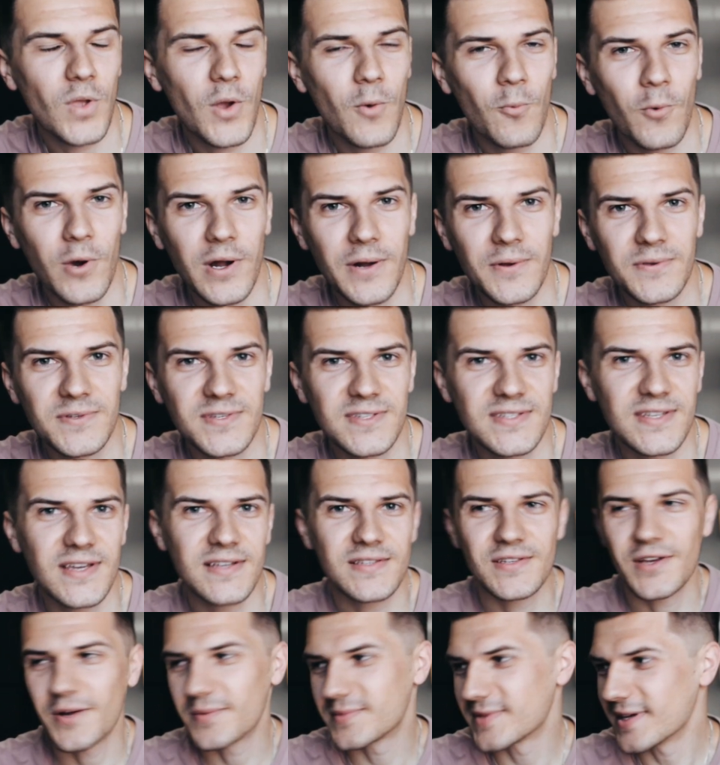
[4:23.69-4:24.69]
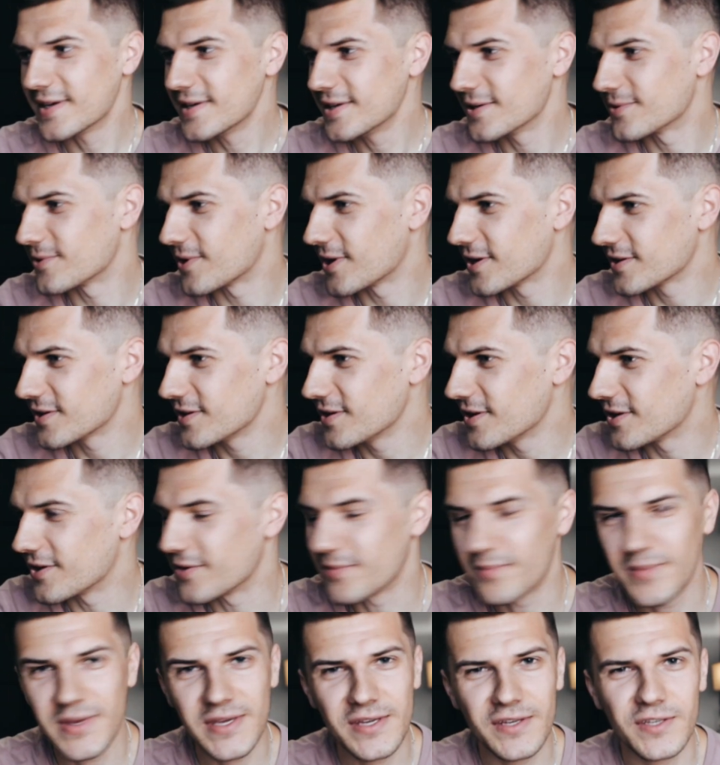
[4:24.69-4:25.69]
What else is there to update you on? I don't
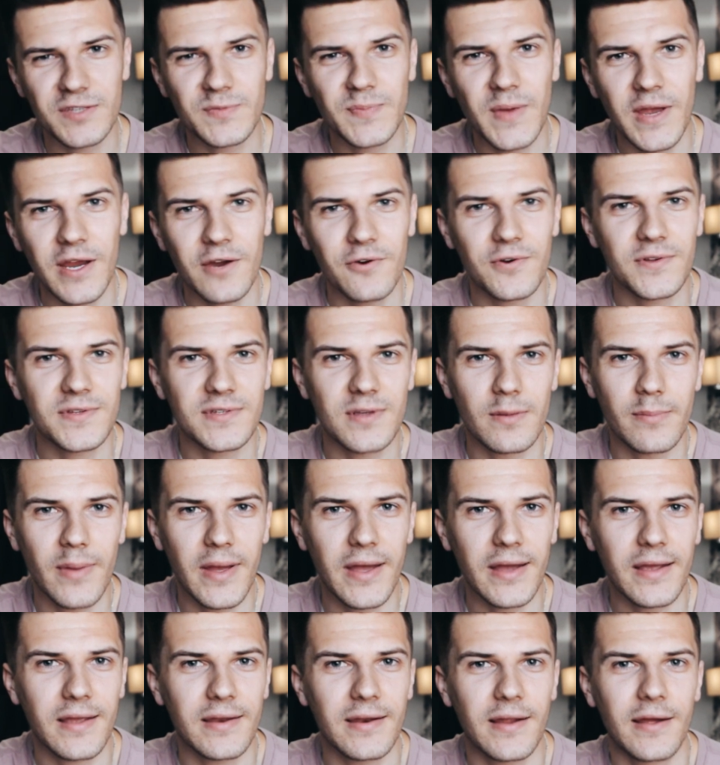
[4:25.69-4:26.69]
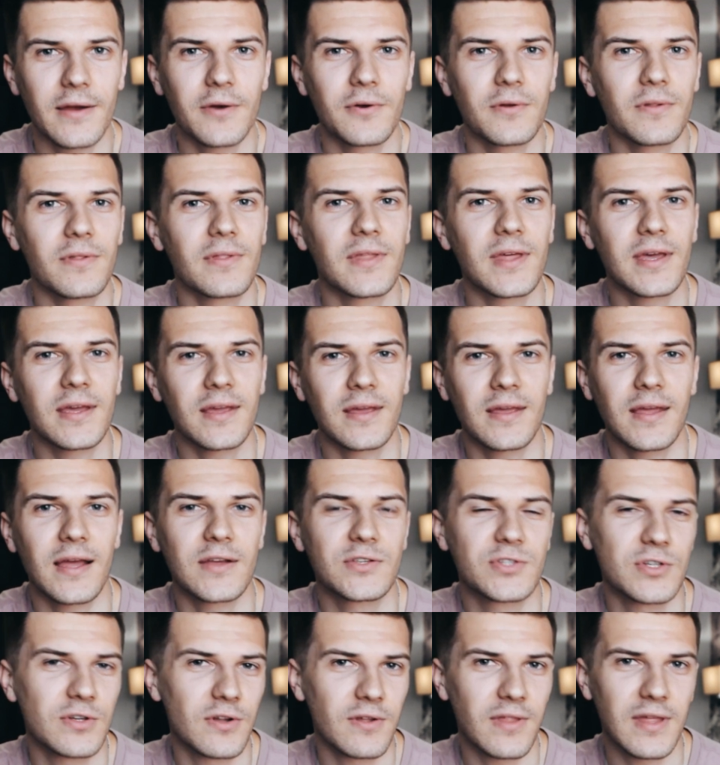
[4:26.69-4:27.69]
know. Mika's parents are back now. They,
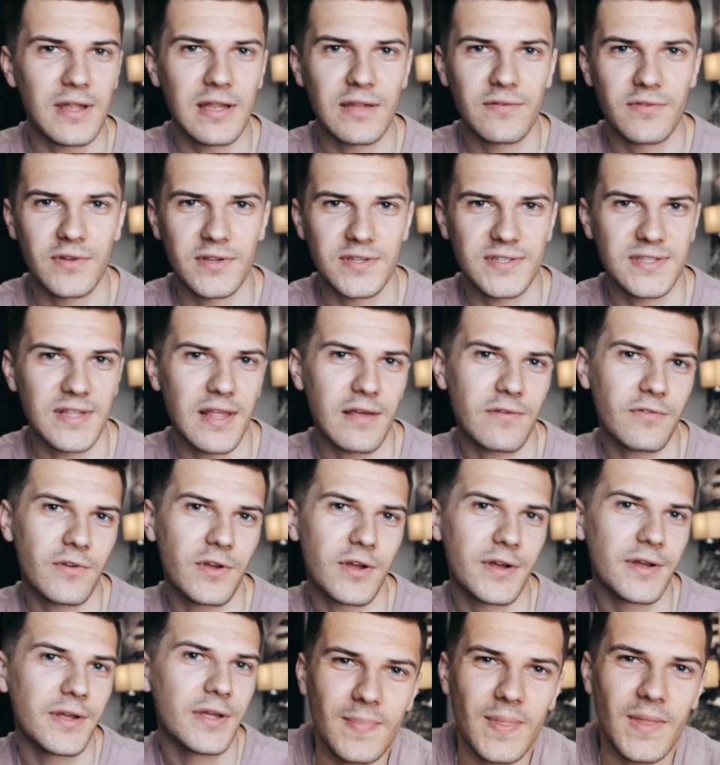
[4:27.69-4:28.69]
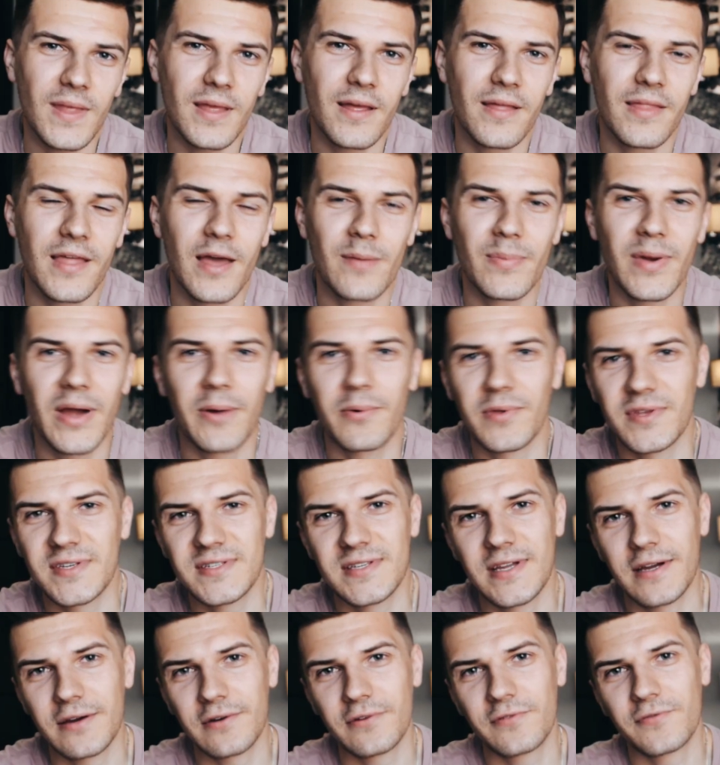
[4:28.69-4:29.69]
as you know, they live in Slavka. They're back with us
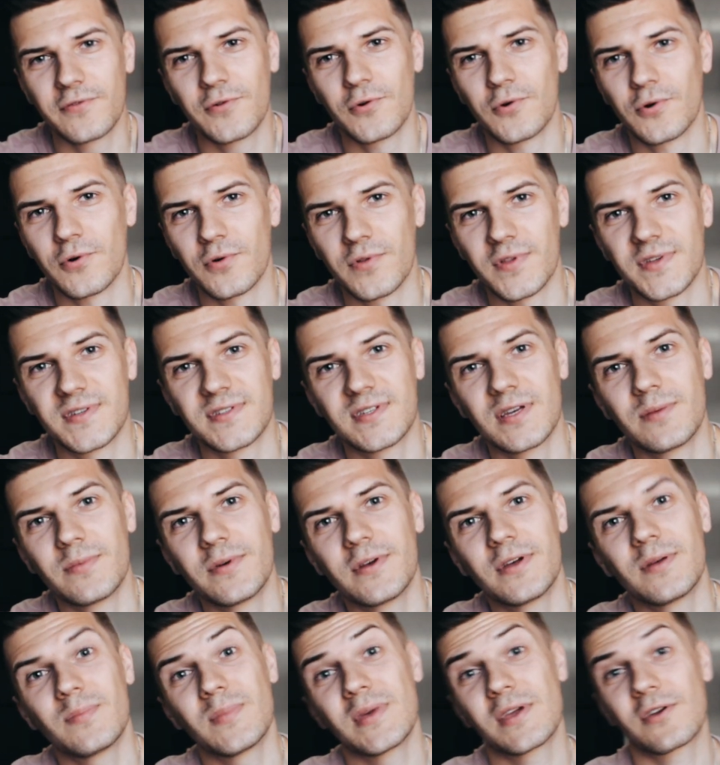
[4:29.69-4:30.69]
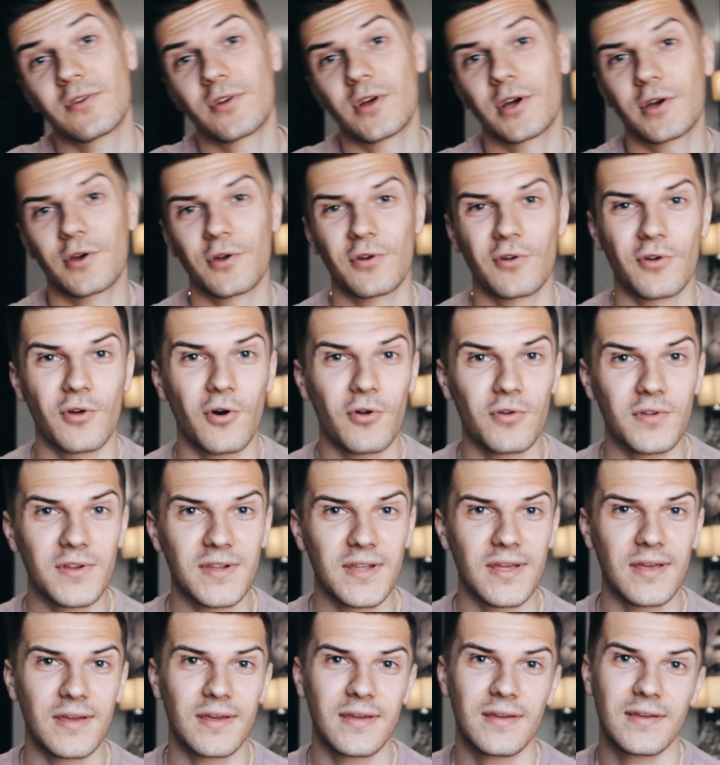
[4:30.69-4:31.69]
now for the summer. Mieke and I are going on
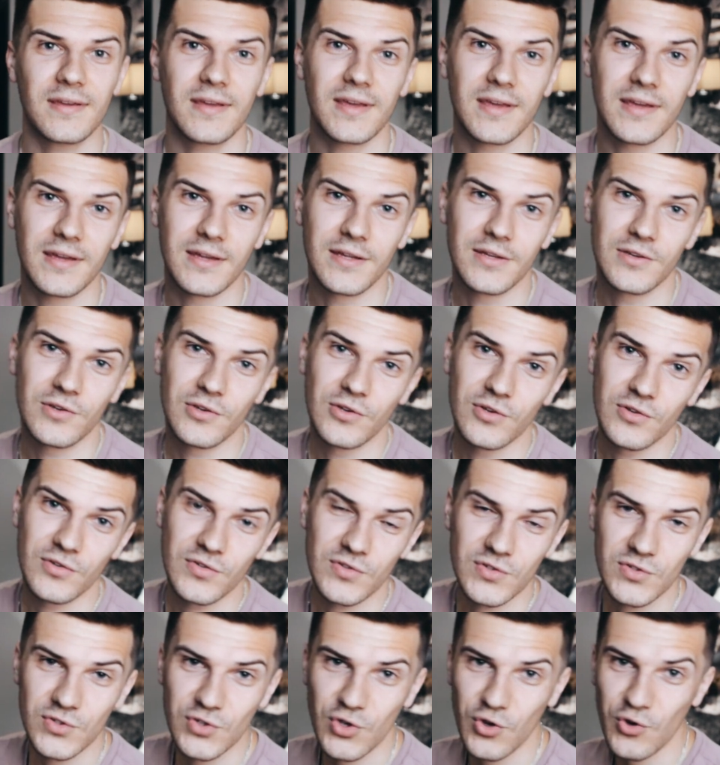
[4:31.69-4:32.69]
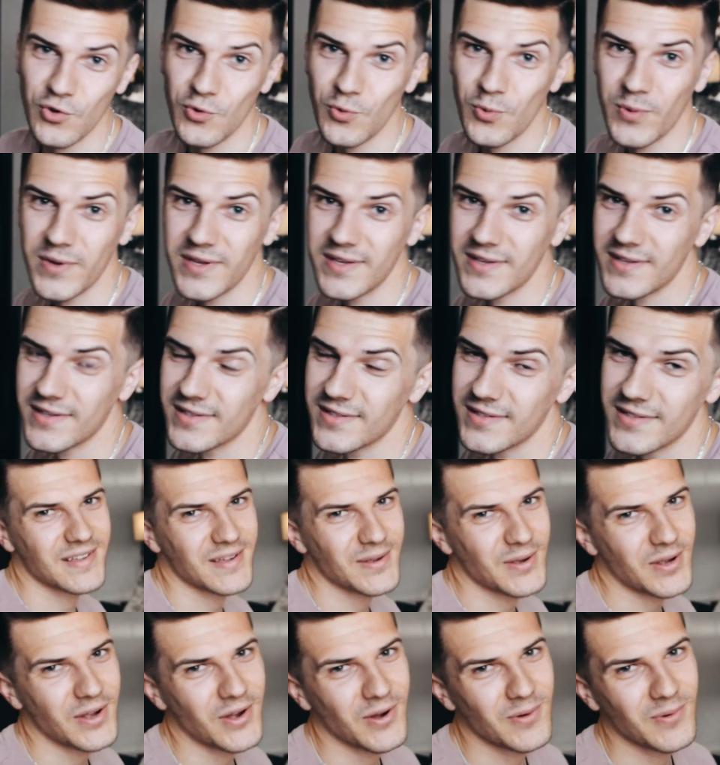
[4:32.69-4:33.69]
holiday in 2 weeks.
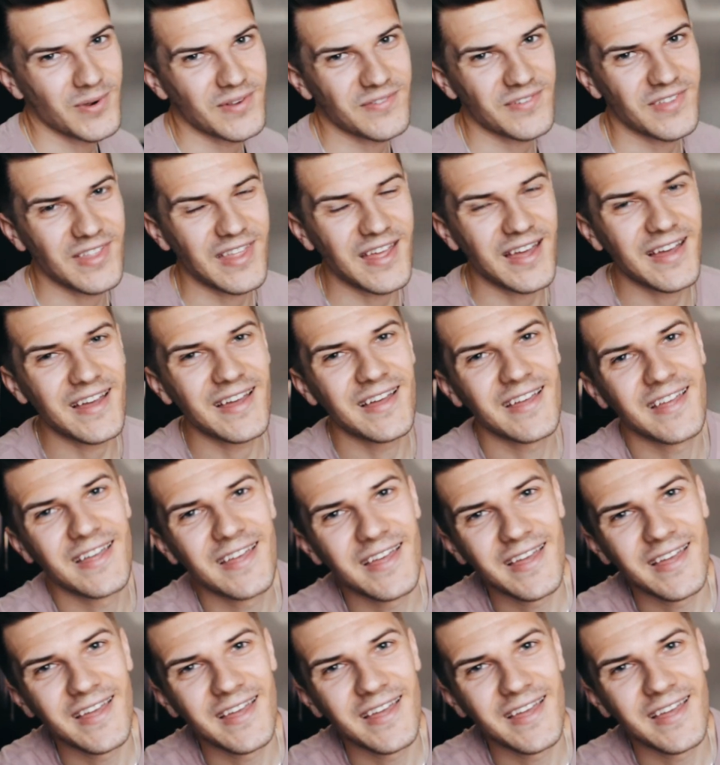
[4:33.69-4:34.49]
Can't wait for that.